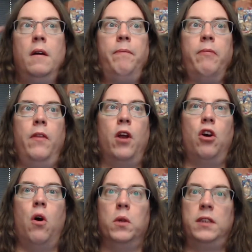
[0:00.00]
their
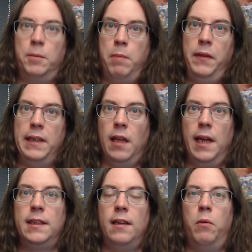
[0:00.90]
goal is to spread these
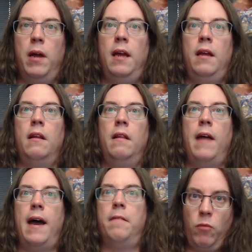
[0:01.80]
lights in a way
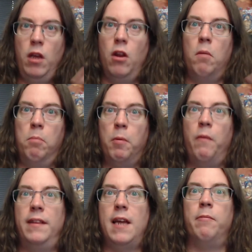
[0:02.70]
that will
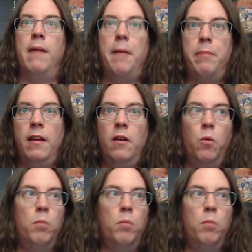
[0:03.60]
prevent that from happening.